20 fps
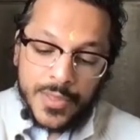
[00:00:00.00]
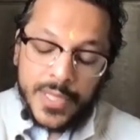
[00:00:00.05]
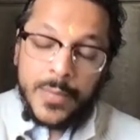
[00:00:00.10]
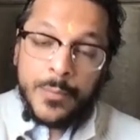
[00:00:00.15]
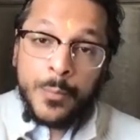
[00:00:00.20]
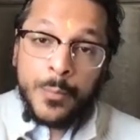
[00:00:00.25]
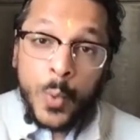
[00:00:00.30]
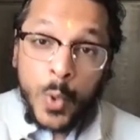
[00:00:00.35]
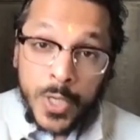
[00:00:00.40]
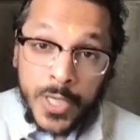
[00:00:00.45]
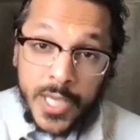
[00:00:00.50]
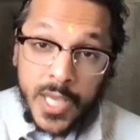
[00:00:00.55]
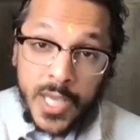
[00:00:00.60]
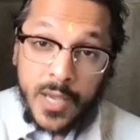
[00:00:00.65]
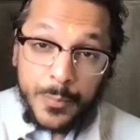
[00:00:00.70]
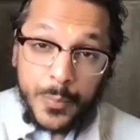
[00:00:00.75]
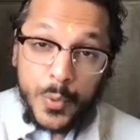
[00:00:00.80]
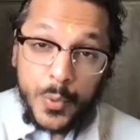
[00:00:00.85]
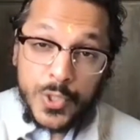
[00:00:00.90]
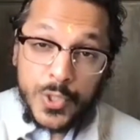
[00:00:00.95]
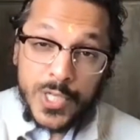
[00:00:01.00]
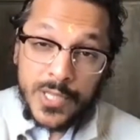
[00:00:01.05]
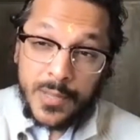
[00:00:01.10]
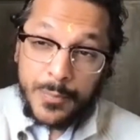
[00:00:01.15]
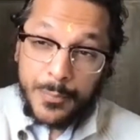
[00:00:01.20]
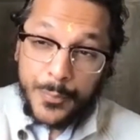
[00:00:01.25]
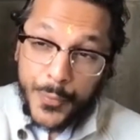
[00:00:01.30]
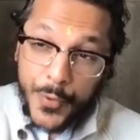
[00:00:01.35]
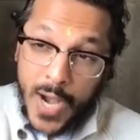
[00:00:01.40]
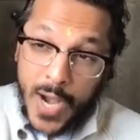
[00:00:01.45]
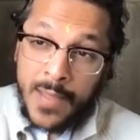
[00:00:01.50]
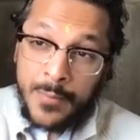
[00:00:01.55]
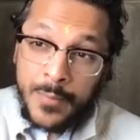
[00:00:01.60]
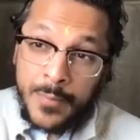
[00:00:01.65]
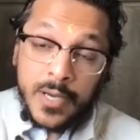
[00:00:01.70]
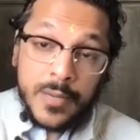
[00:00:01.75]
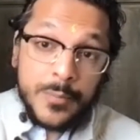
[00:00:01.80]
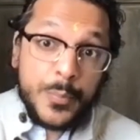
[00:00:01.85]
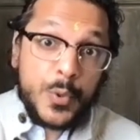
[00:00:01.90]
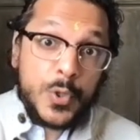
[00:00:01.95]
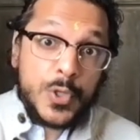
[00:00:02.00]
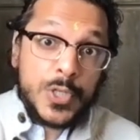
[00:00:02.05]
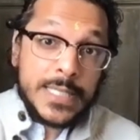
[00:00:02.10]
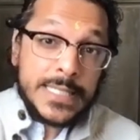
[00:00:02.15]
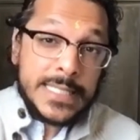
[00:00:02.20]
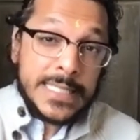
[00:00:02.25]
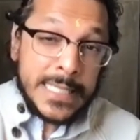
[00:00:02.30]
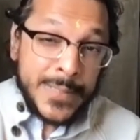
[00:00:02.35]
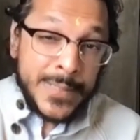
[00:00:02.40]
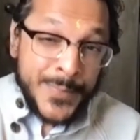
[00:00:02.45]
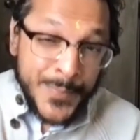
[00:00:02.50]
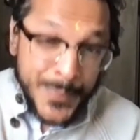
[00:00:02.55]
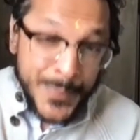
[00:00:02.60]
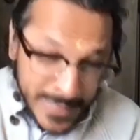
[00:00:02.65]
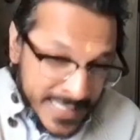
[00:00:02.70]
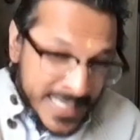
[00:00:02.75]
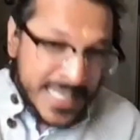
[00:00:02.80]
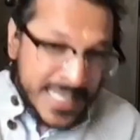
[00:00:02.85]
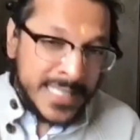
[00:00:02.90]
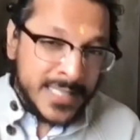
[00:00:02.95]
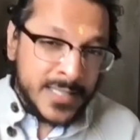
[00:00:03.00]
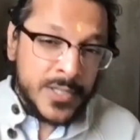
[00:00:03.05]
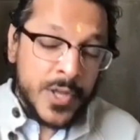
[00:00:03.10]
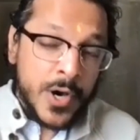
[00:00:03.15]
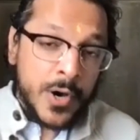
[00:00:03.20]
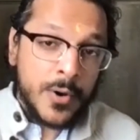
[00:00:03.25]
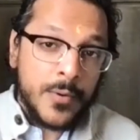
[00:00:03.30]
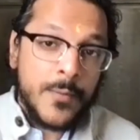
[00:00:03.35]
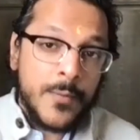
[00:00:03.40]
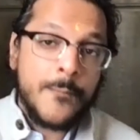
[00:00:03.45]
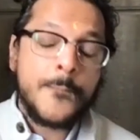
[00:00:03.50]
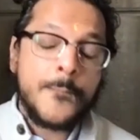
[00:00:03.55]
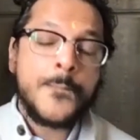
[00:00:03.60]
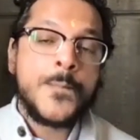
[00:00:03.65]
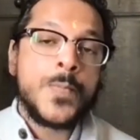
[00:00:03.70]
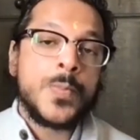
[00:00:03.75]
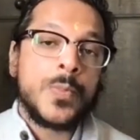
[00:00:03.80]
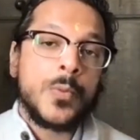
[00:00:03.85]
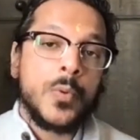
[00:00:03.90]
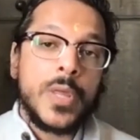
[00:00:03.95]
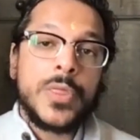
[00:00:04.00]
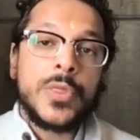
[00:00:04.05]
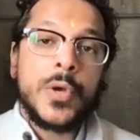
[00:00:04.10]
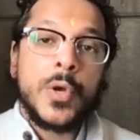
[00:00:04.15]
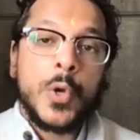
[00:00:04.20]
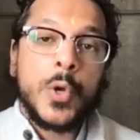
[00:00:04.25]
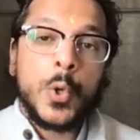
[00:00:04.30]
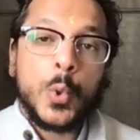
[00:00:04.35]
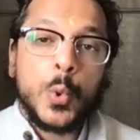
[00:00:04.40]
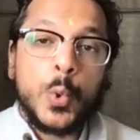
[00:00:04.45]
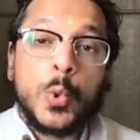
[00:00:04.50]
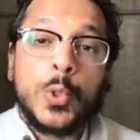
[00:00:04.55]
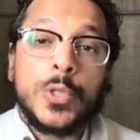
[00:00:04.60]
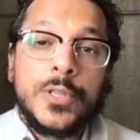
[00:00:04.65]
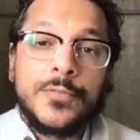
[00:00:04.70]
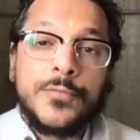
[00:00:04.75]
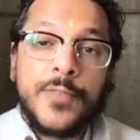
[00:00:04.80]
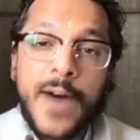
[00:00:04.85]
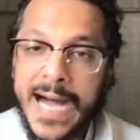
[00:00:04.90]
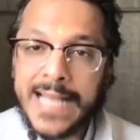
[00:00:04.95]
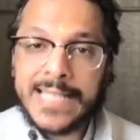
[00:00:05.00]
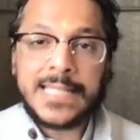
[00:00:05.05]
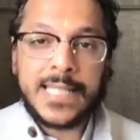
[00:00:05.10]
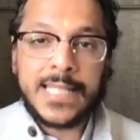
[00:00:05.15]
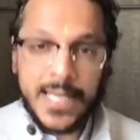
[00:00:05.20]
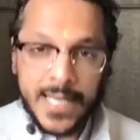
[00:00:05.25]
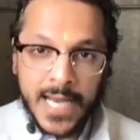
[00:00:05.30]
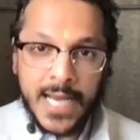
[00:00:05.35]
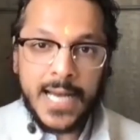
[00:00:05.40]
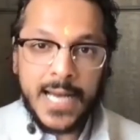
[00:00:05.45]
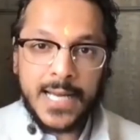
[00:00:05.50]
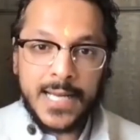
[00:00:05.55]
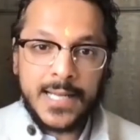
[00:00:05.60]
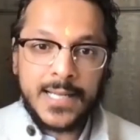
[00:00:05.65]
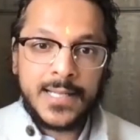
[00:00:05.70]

The mukhya puja, the primary puja, is completed, though, with udvasana.